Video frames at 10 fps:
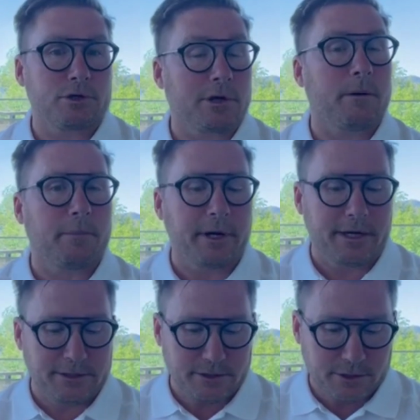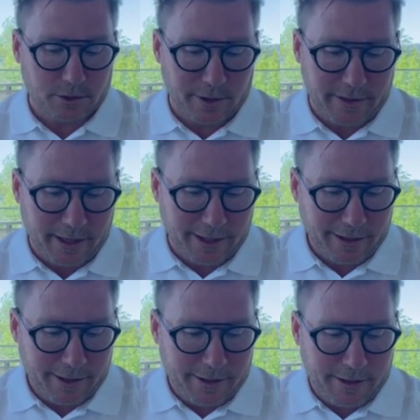companies. And so I think
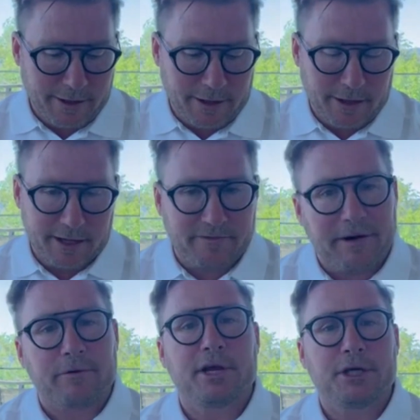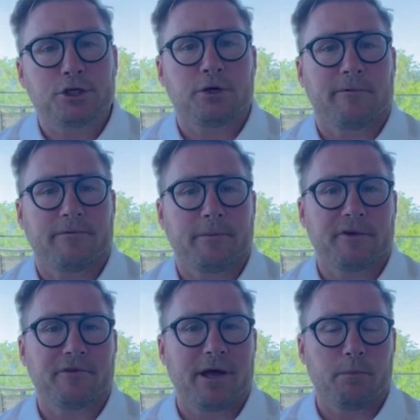it's foundational from the
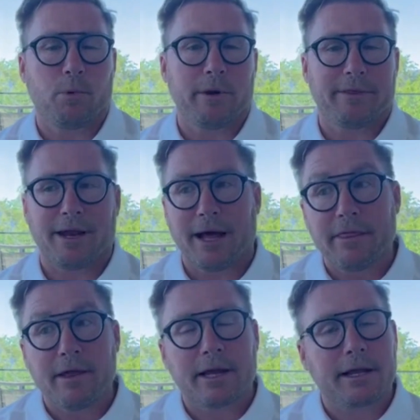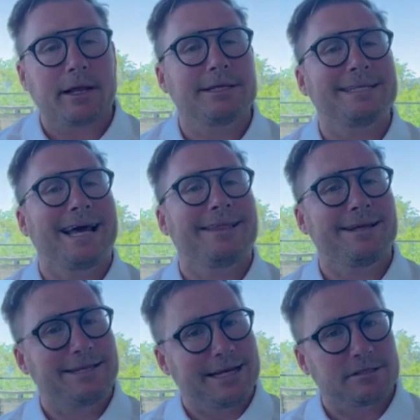standpoint that I think it can stand the
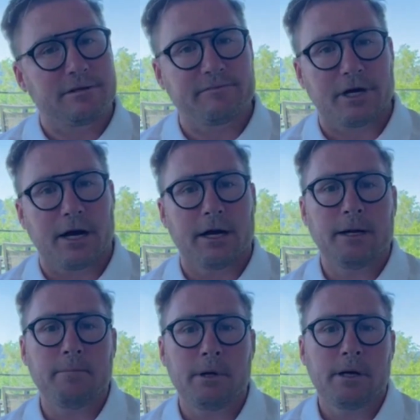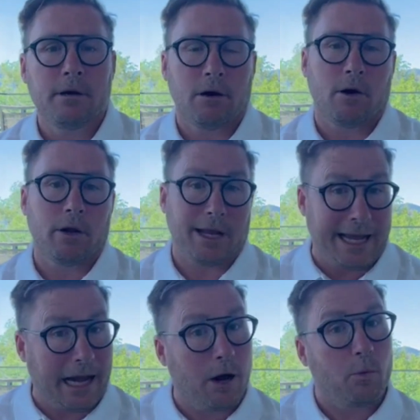test of time on
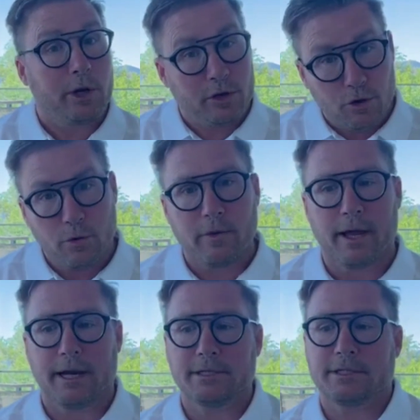how we do things.